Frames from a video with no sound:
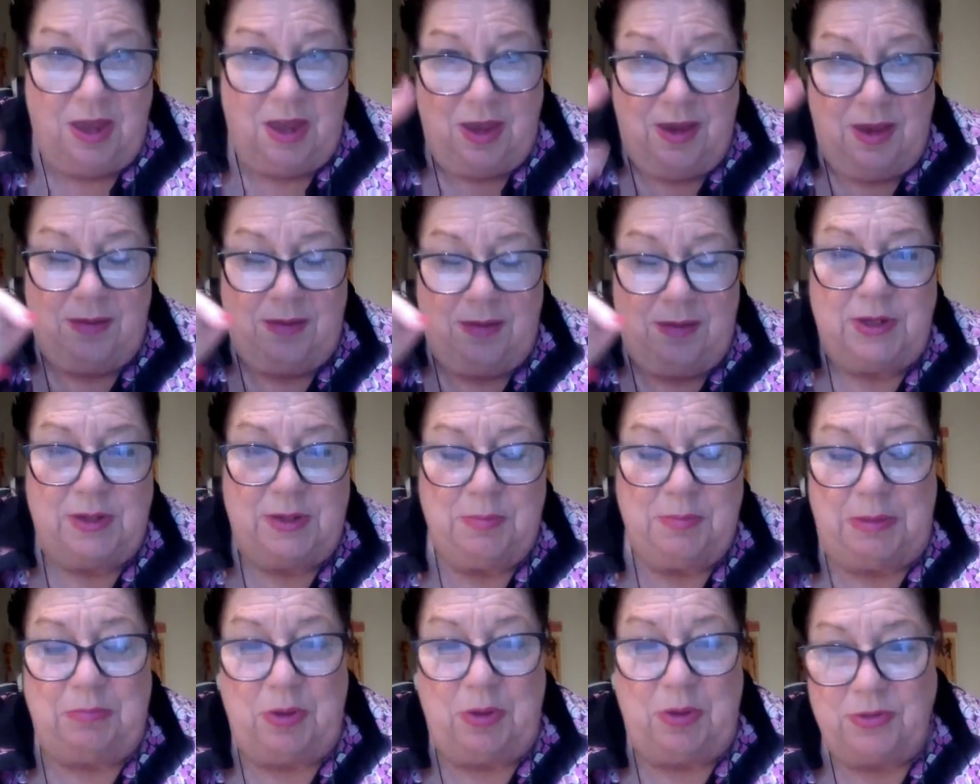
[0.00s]
I'm going to
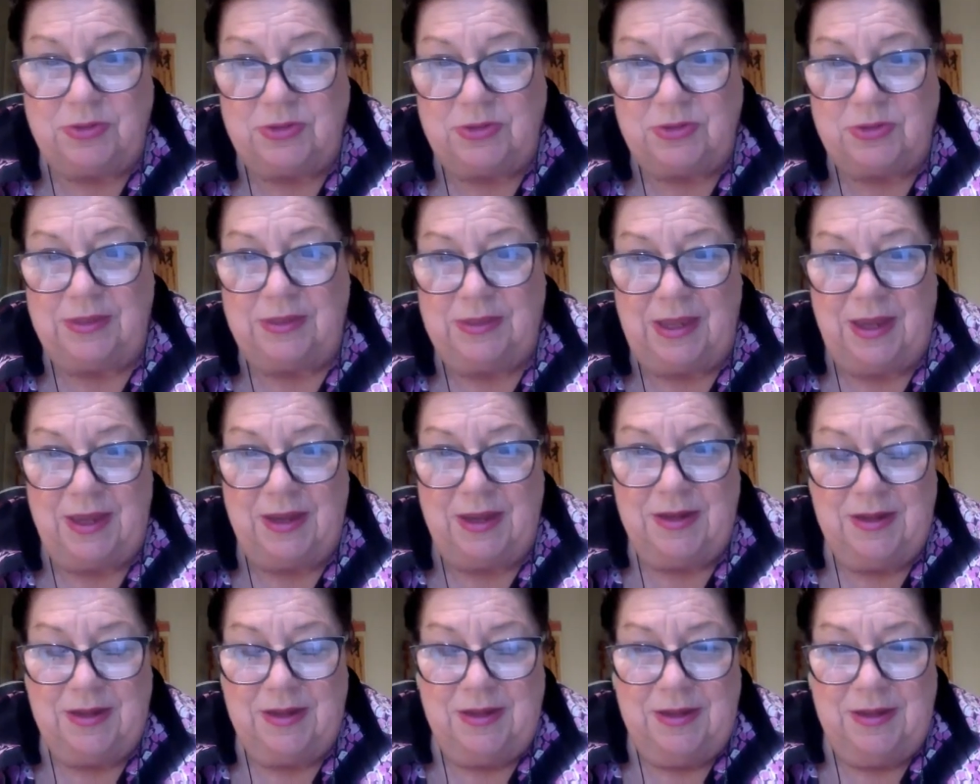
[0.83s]
be posting that
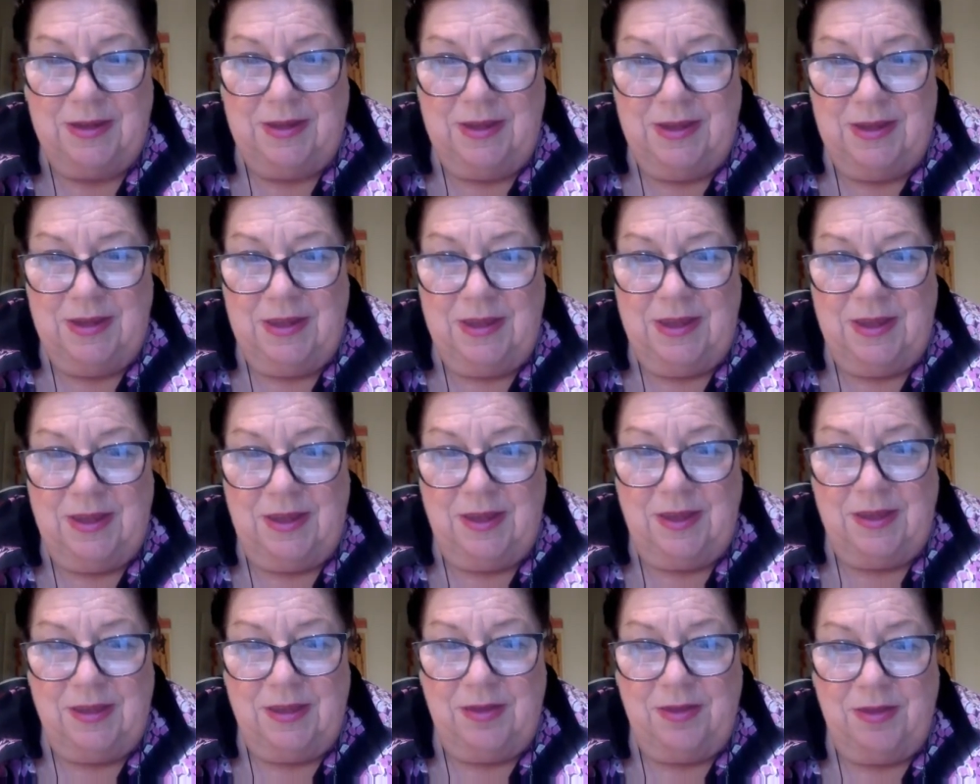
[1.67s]

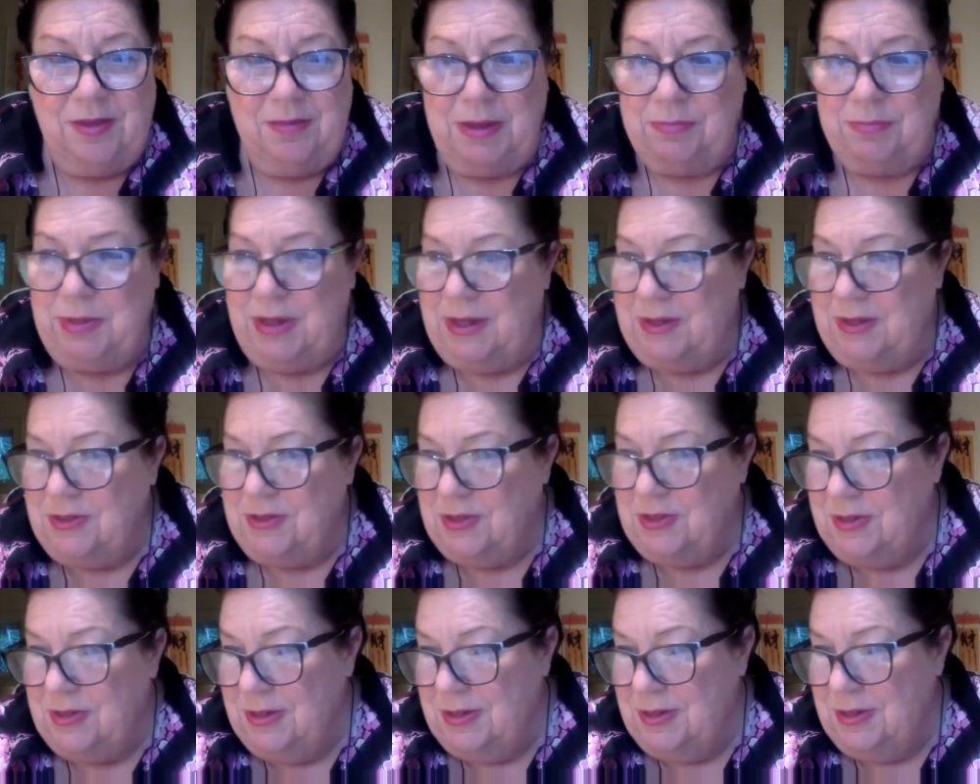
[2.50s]
on my
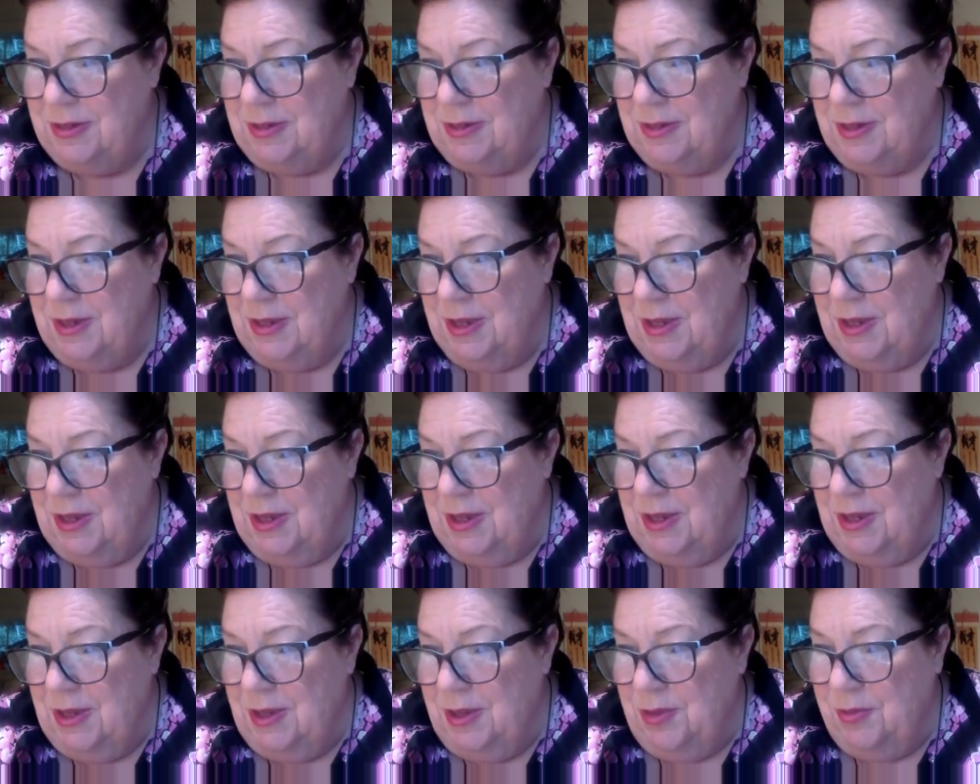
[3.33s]
page.
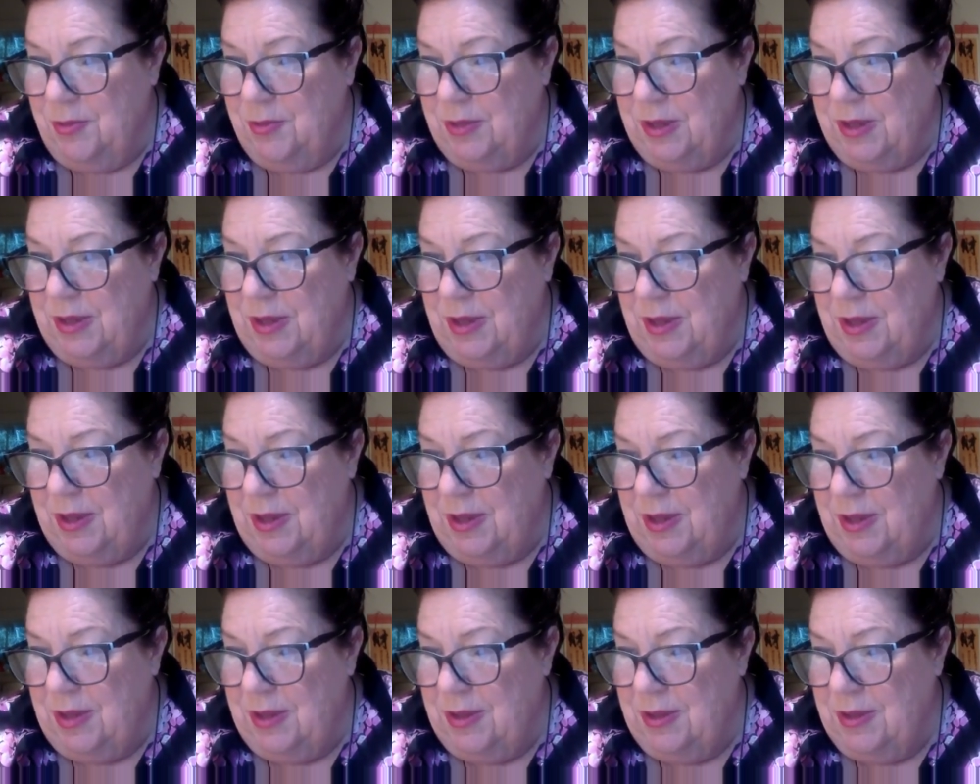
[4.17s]

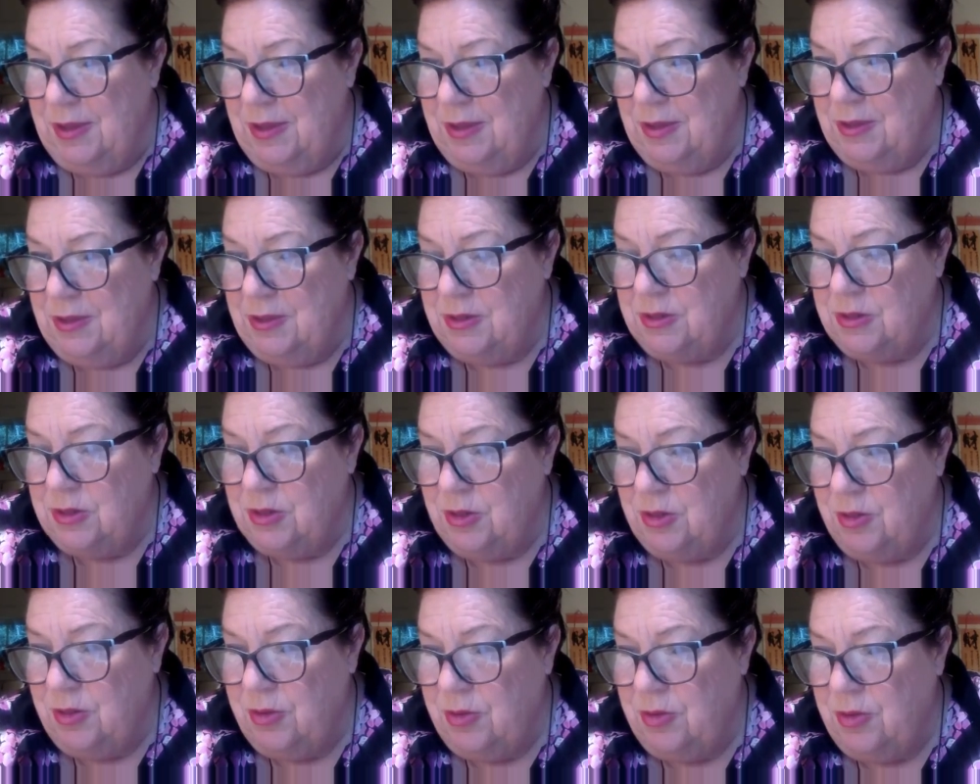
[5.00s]
Okay,
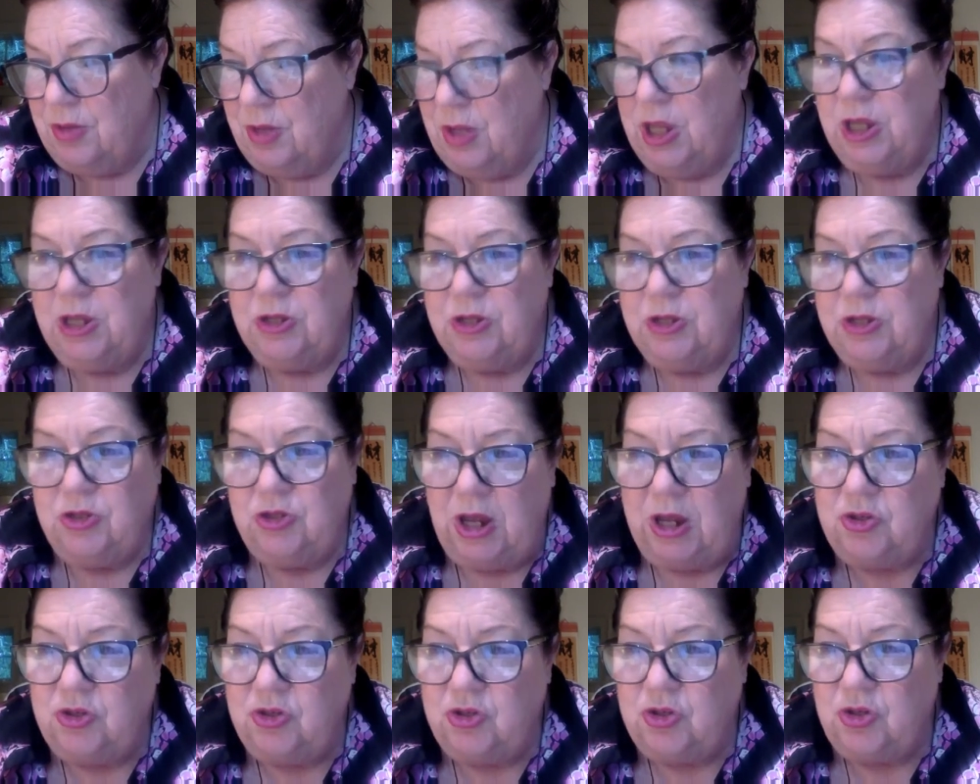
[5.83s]
so
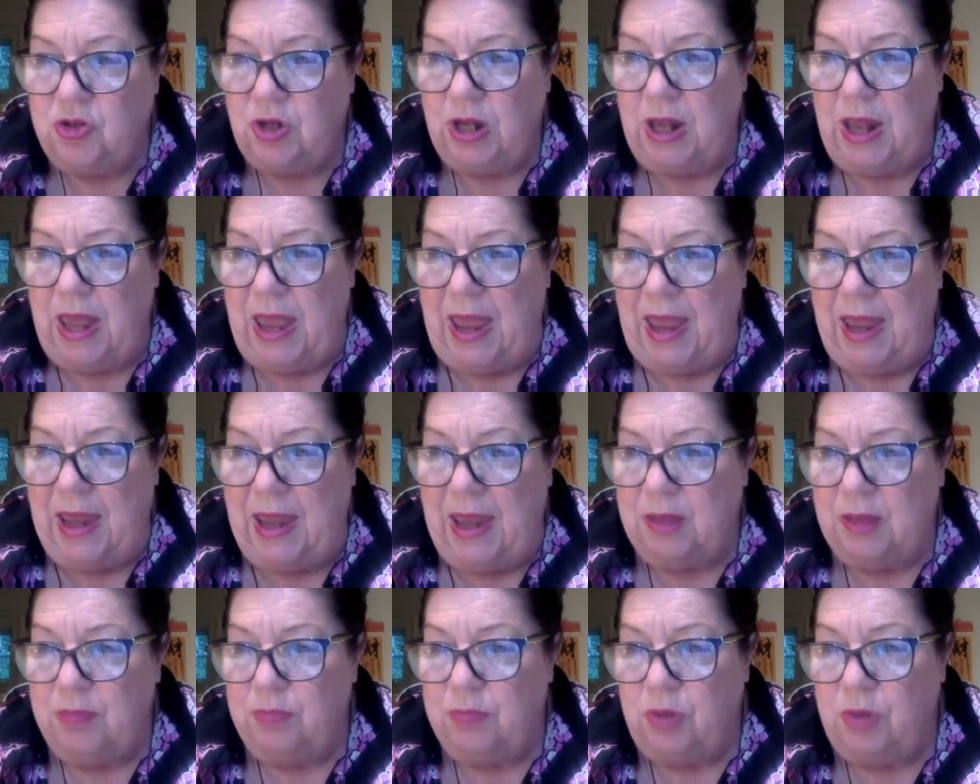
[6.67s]
change your lack
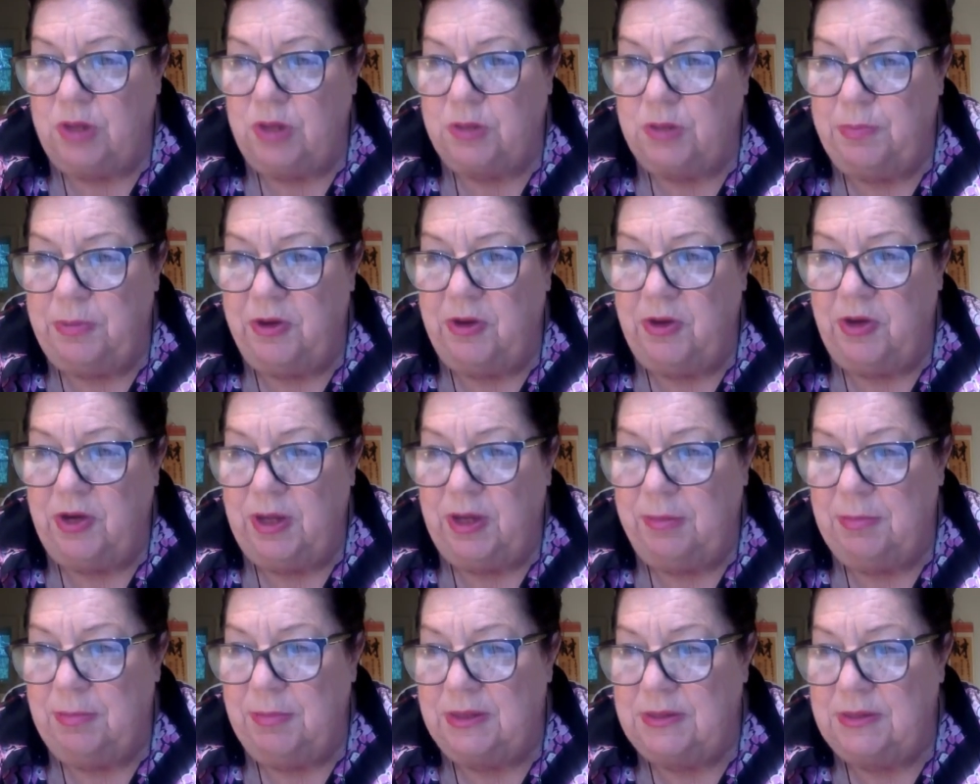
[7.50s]
and
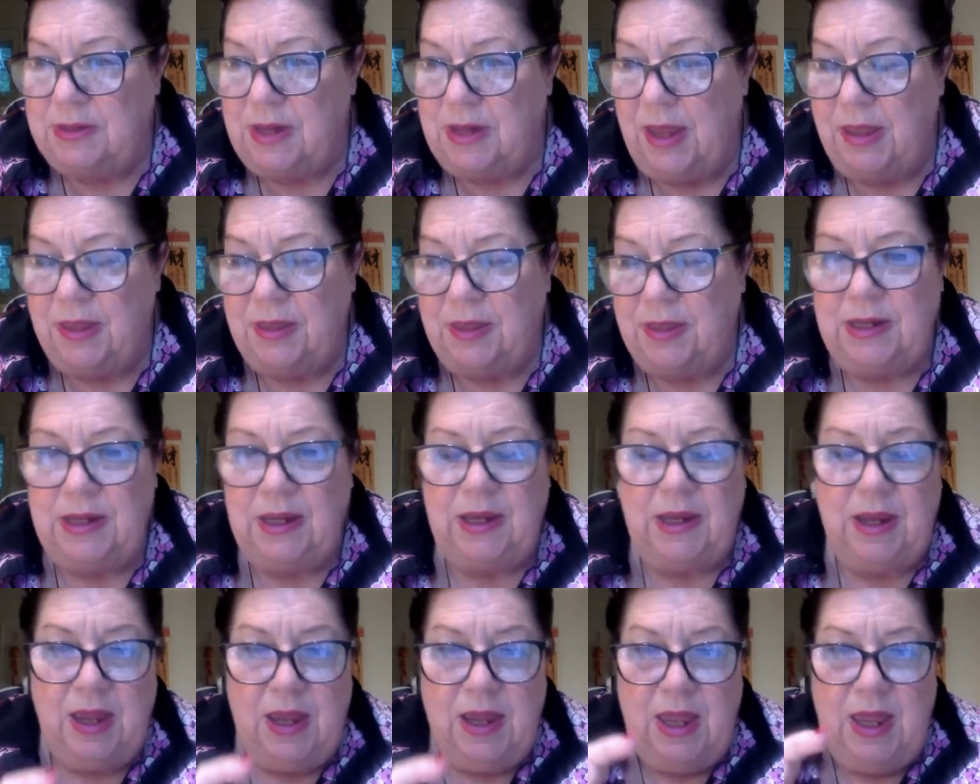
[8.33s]
prosperity
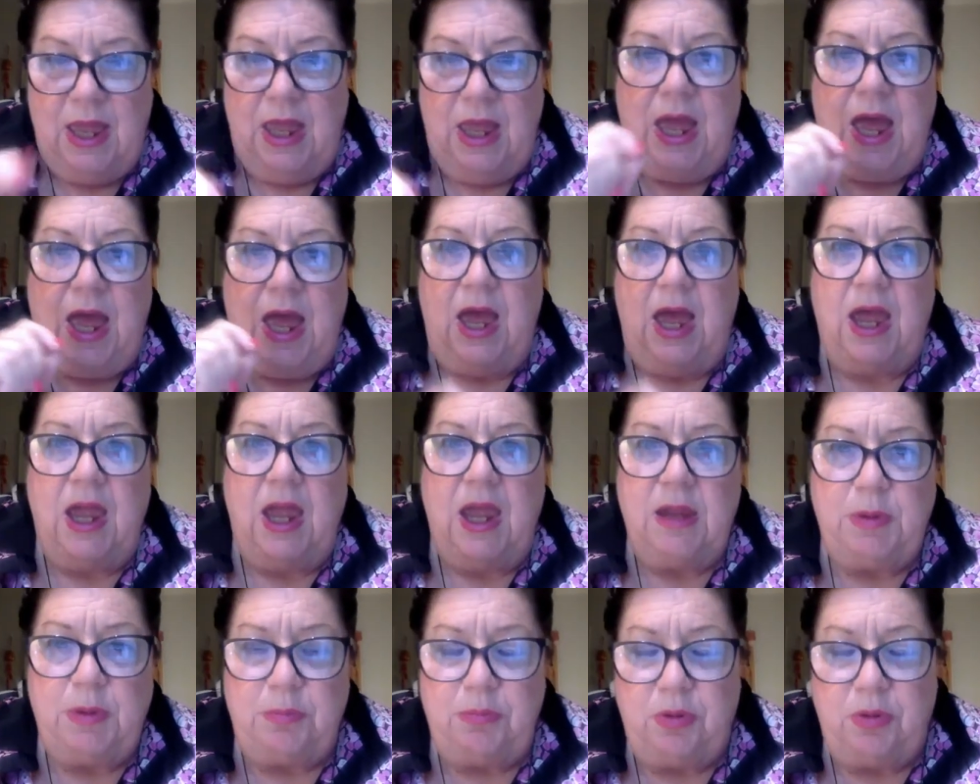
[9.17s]
mentality. I
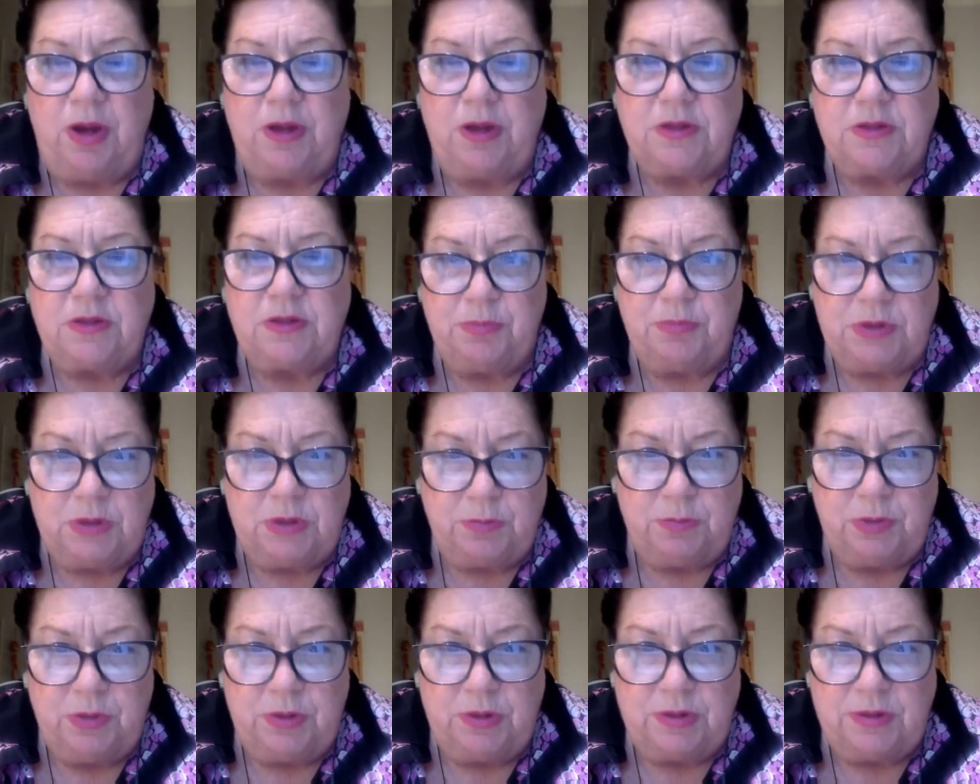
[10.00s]
am a prosperous
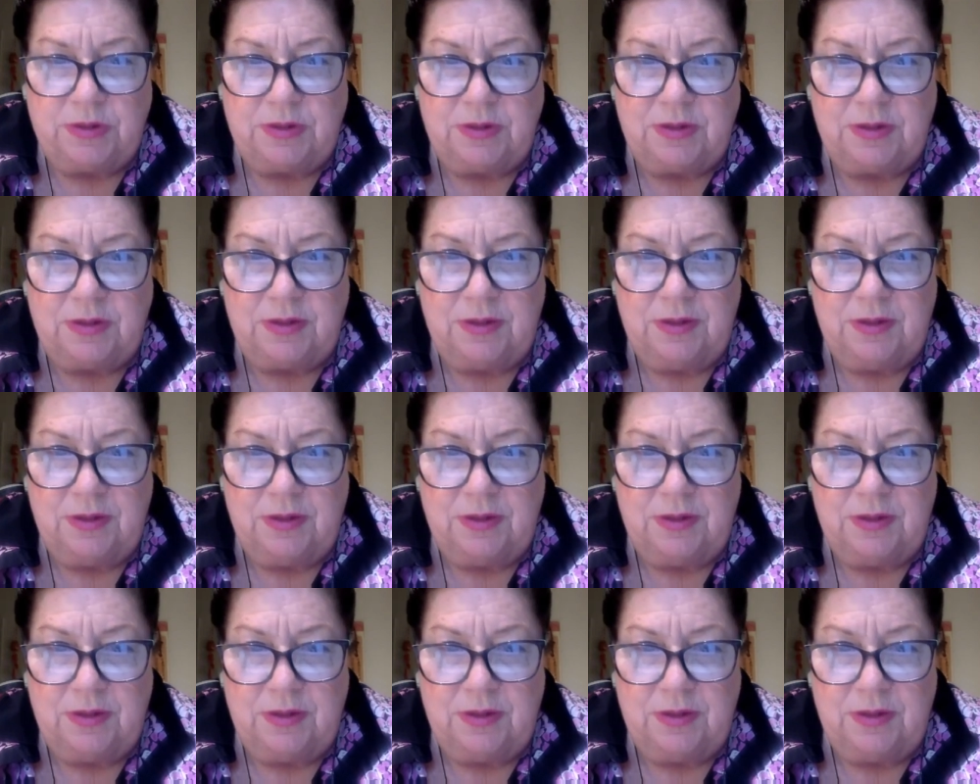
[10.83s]
person.